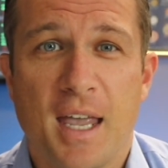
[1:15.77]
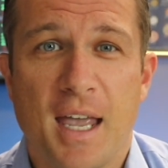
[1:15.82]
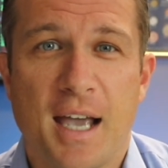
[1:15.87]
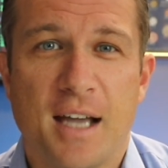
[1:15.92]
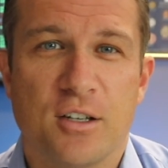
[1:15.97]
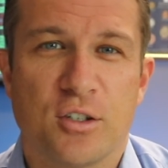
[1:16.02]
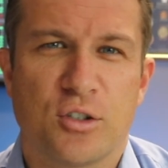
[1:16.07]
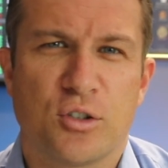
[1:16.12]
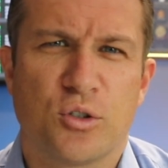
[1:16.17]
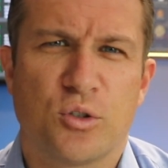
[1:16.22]

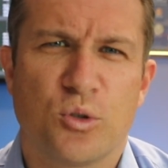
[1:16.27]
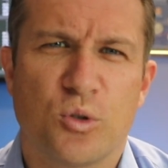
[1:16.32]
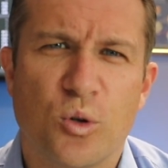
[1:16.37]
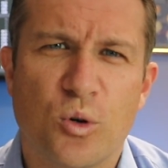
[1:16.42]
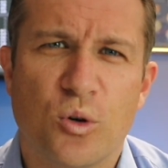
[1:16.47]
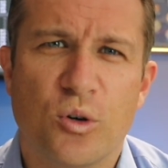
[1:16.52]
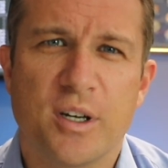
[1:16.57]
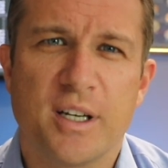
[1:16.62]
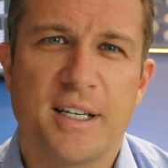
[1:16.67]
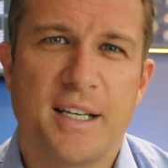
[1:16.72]
and a
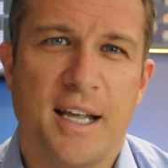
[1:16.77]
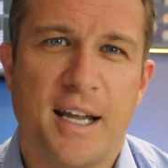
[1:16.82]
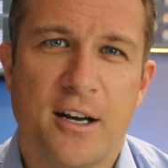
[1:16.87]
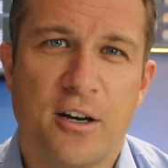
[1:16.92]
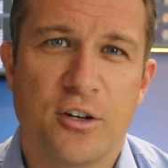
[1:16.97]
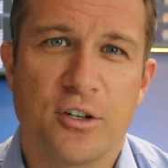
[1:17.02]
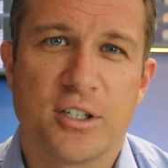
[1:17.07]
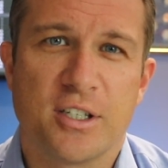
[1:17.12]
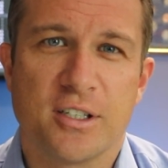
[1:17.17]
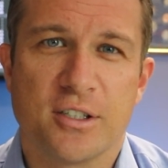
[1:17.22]
storied
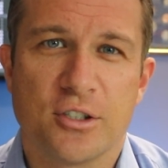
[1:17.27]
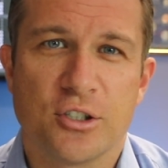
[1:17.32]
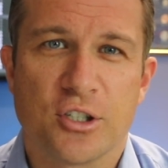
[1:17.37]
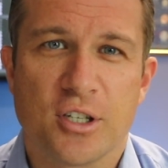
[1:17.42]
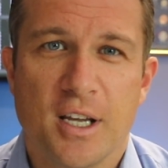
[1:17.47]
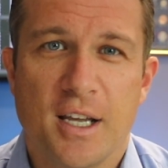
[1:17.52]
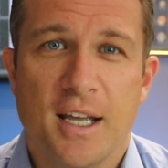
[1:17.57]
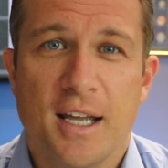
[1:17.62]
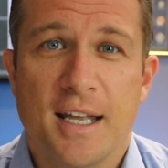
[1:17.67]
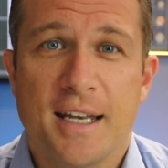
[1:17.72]

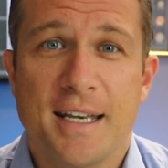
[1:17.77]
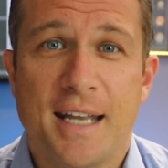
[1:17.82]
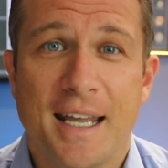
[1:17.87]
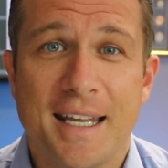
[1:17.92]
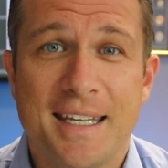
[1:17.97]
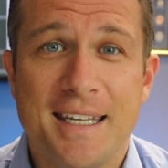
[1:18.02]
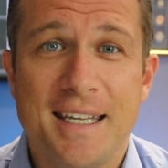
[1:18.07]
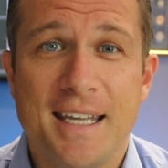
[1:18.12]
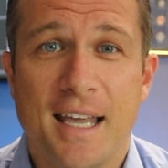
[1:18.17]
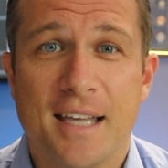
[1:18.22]
heritage,
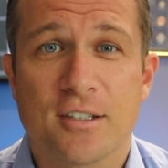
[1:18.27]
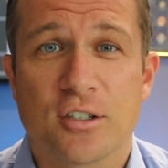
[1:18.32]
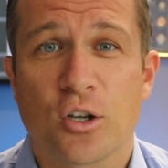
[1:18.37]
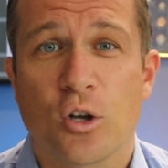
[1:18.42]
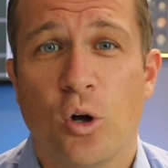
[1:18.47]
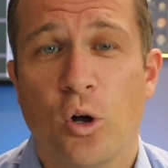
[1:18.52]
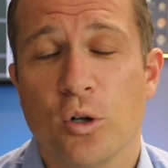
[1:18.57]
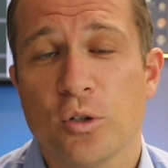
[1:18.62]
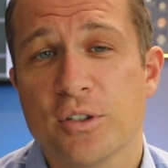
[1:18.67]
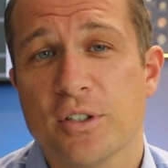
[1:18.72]
Nike has
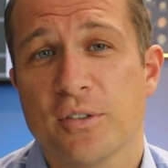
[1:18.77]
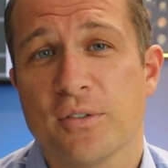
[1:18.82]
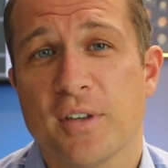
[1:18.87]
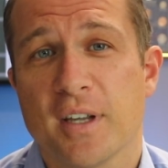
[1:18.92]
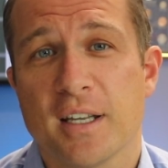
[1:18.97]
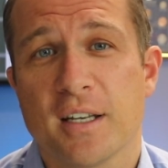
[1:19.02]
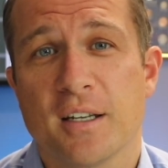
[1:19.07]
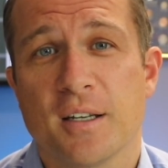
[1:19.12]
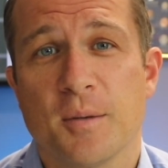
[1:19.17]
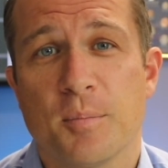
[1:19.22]

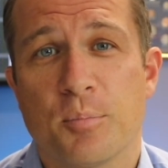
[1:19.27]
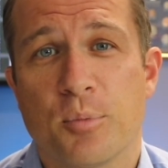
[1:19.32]
cultivated a